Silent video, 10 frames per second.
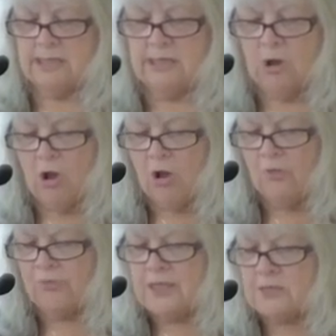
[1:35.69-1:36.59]
and all
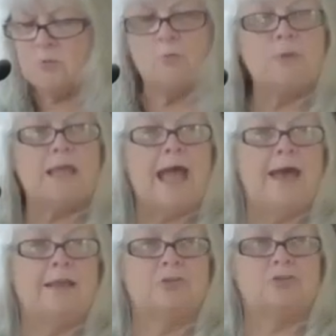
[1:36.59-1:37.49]
things will be
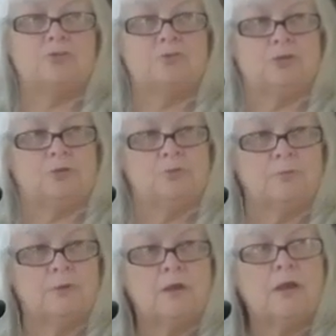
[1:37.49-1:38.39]
added to you.
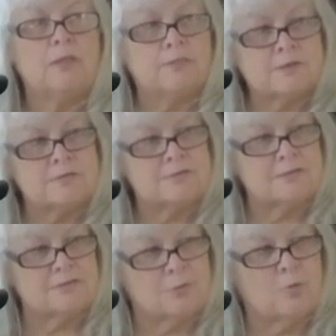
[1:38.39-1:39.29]
This
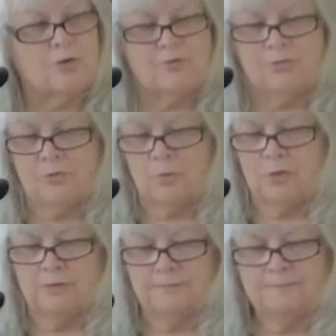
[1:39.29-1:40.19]
is the word of the Lord.